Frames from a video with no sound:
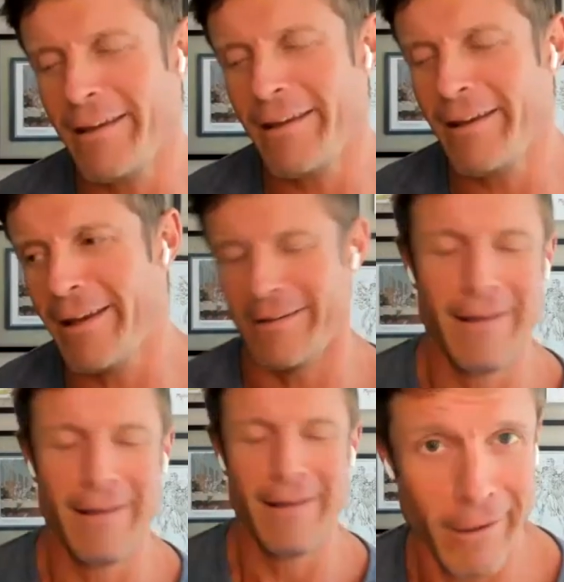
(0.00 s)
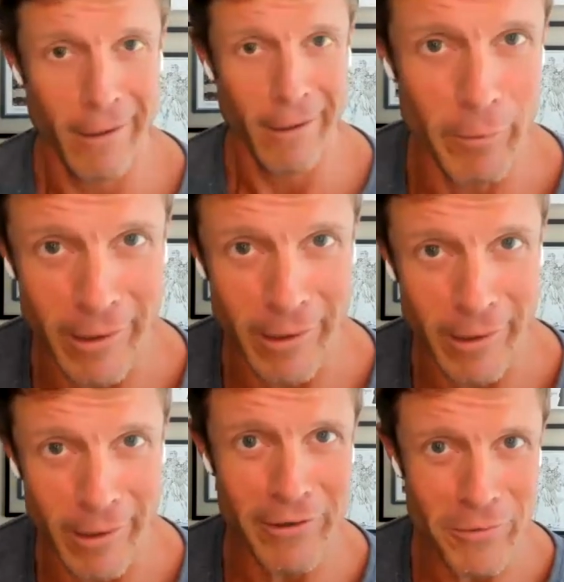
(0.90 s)
you know, a lot of people
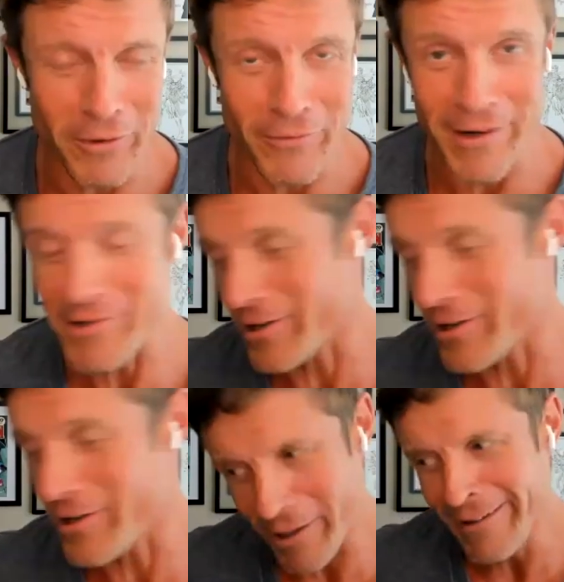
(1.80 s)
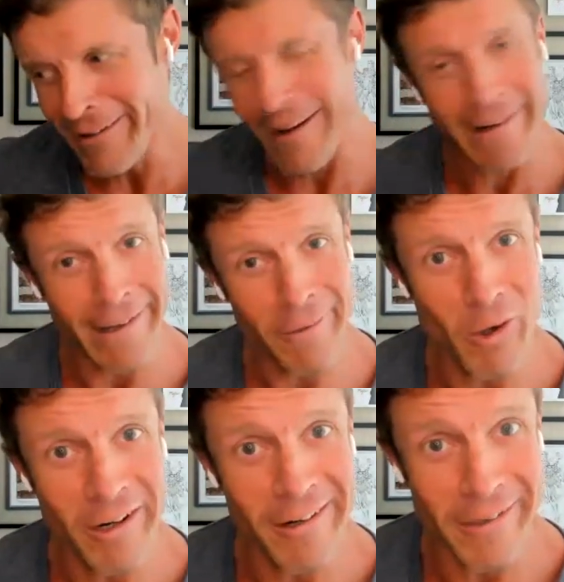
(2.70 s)
are like, what was the initial motivation? I was like, well,
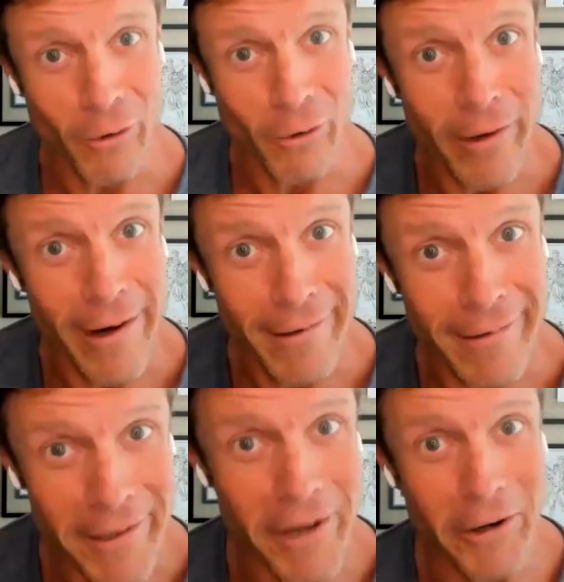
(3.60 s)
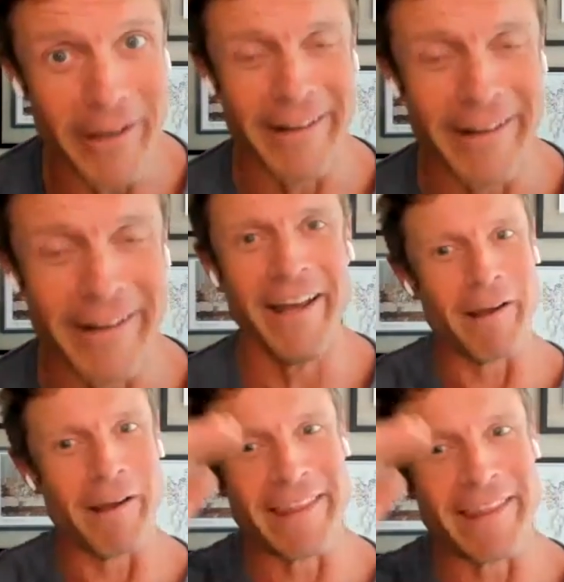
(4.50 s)
I don't wanted a girlfriend, you know, and
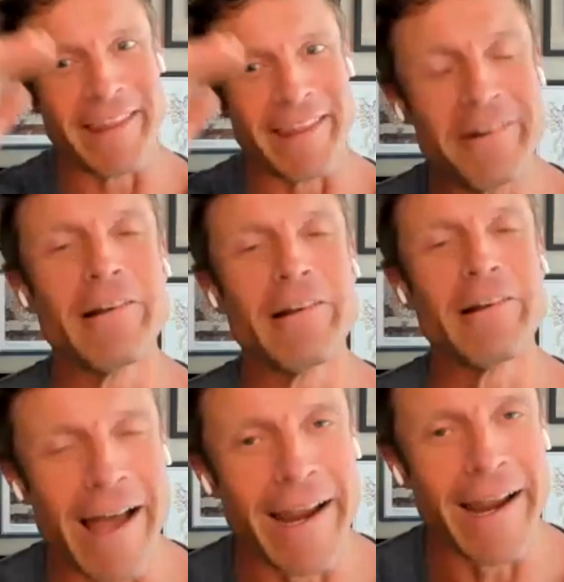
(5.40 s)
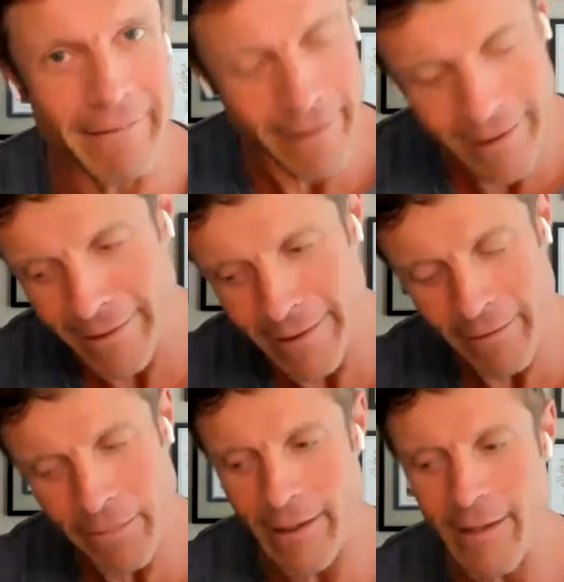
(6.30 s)
the underlying
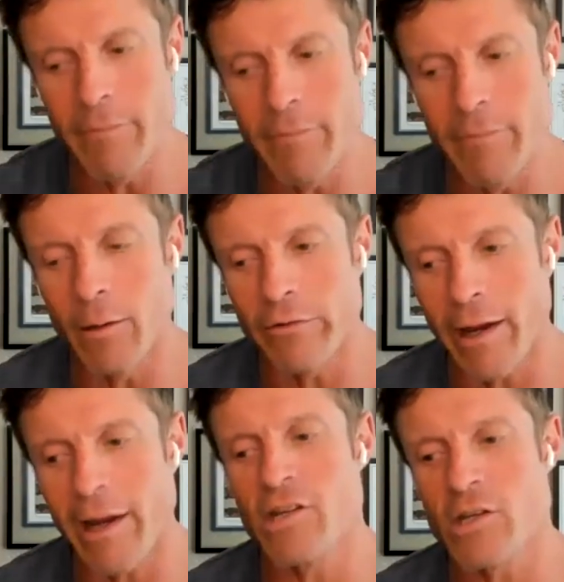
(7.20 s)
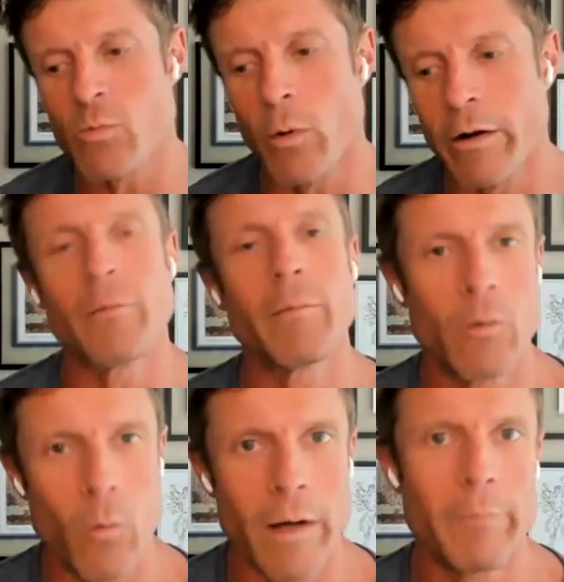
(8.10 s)
theme there was I actually just wanted
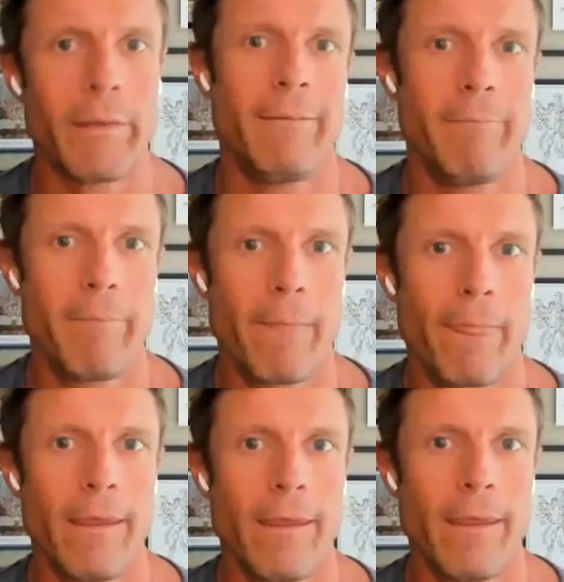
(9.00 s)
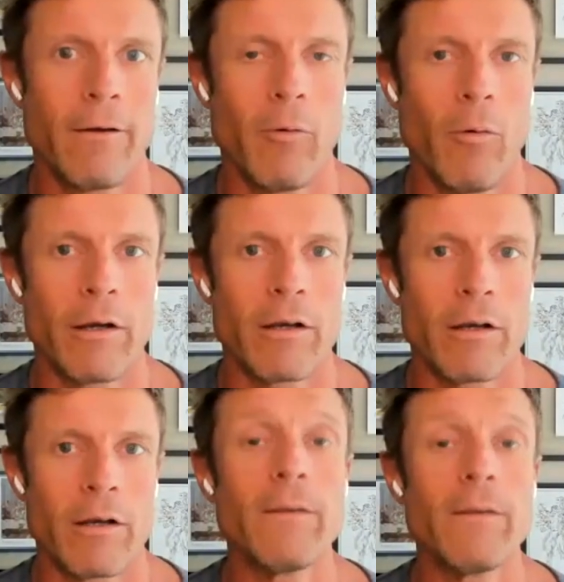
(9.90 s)
somebody to want, you know, I
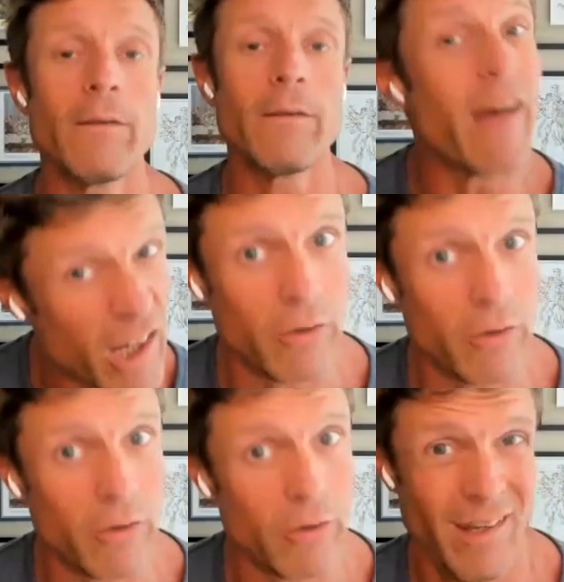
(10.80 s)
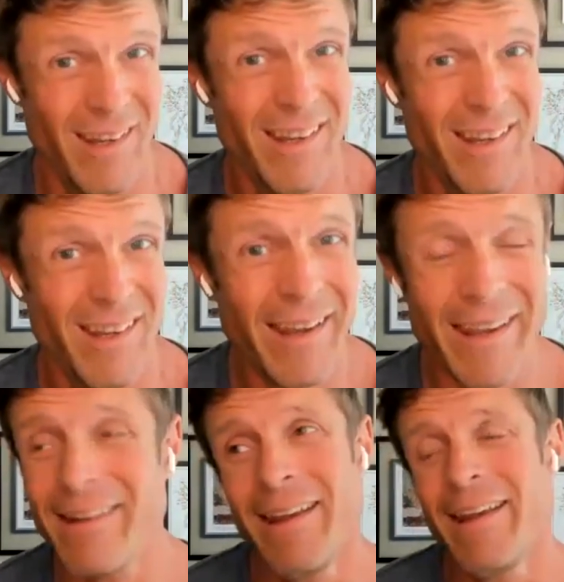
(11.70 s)
wanted to feel a value.
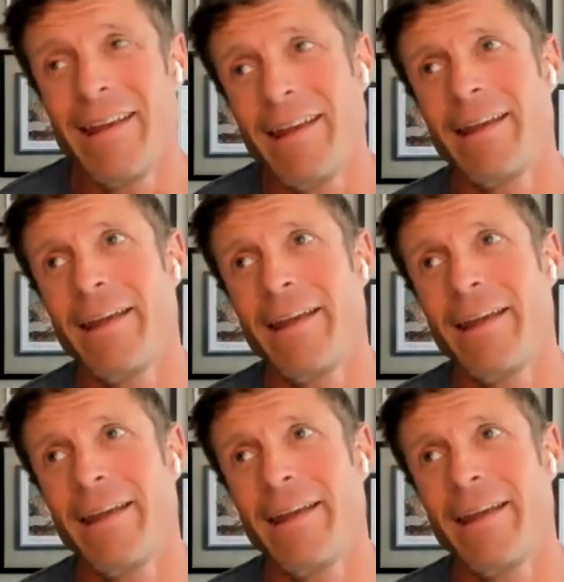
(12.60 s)
And